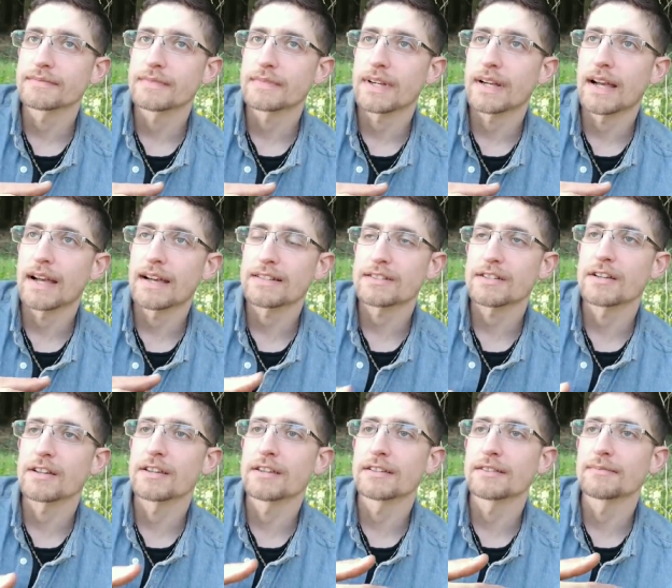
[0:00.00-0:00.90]
had
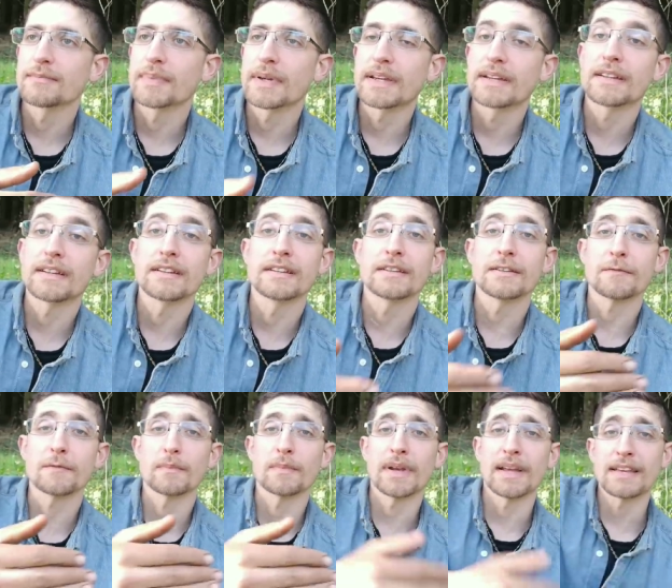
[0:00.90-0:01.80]
I been in a
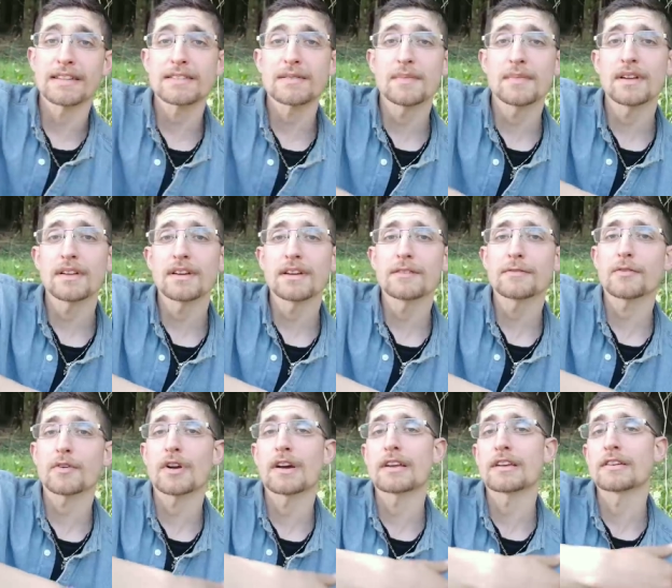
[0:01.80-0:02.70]
different place in my life
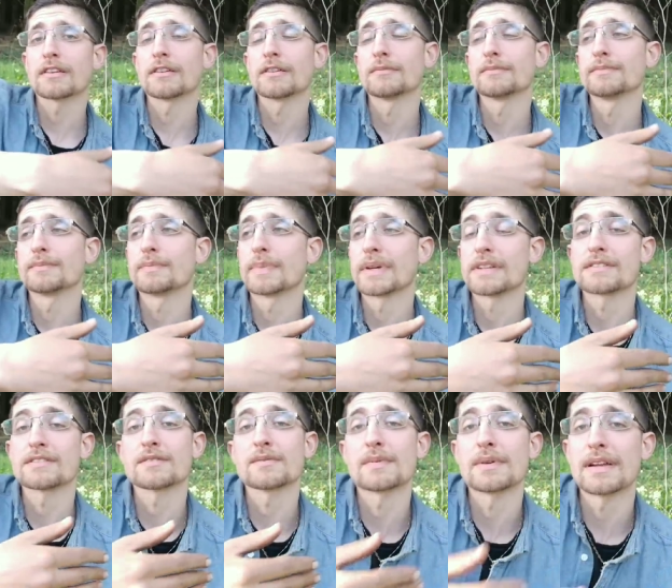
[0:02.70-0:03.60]
or had I been
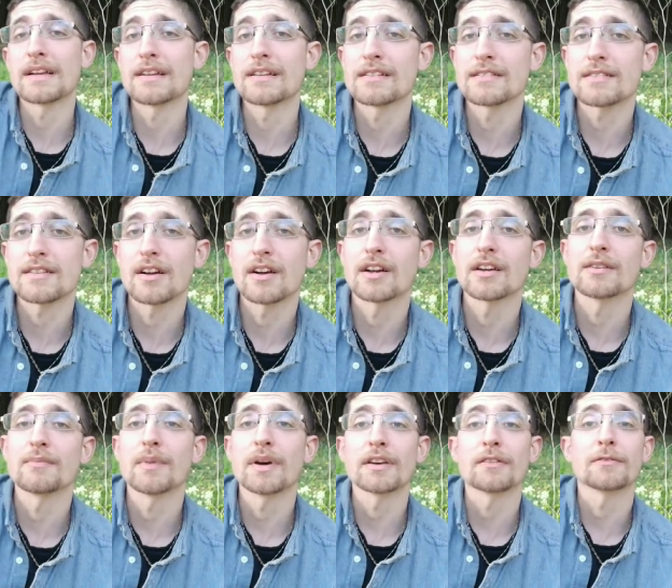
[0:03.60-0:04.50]
someone else,
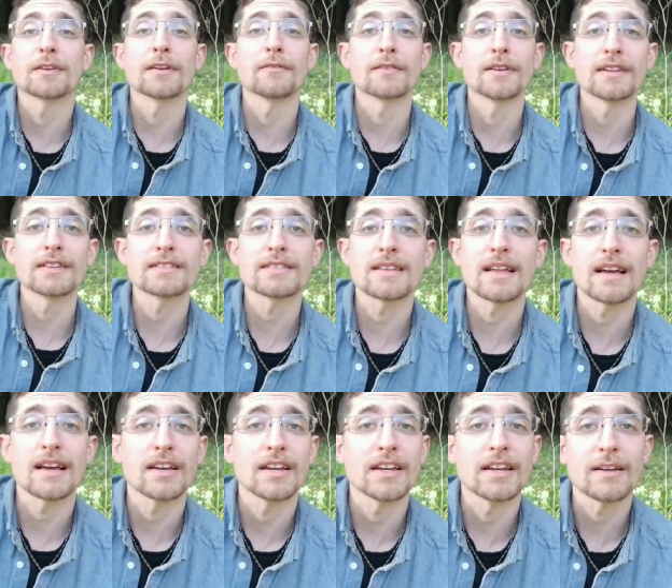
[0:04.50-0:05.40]
I might have given into
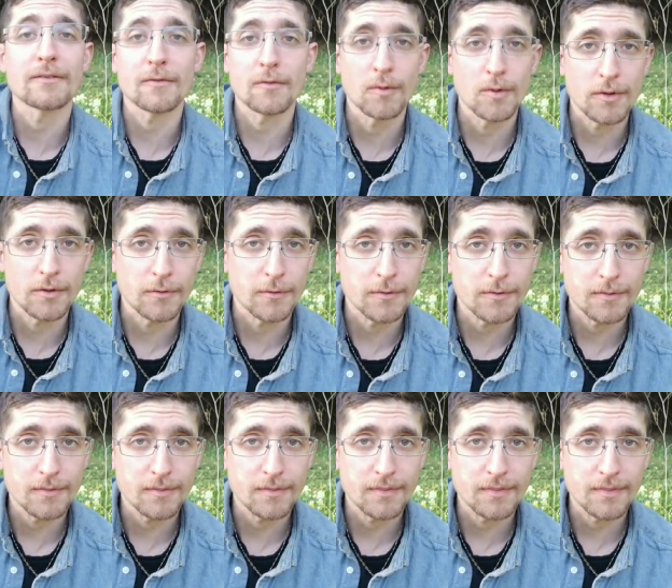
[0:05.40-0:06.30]
that and I never would have
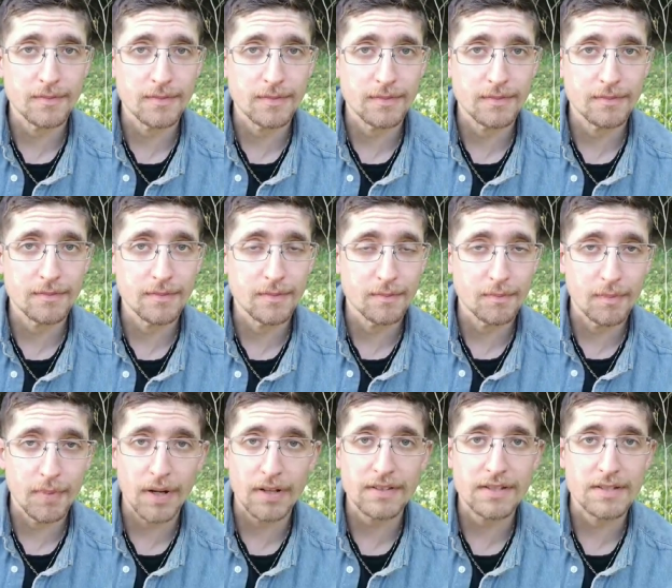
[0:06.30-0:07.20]

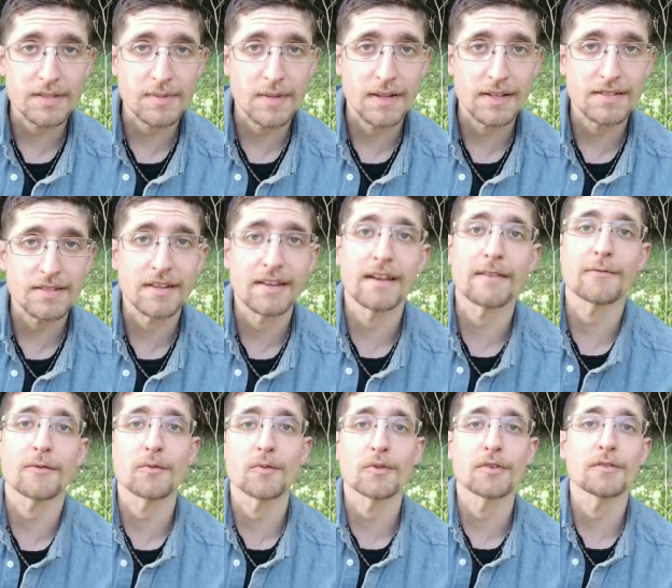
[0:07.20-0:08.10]
bought this place. I
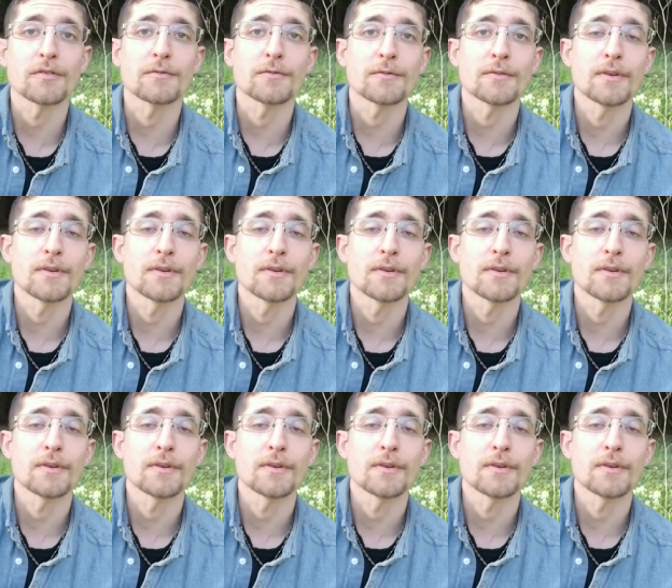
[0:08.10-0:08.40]
never would have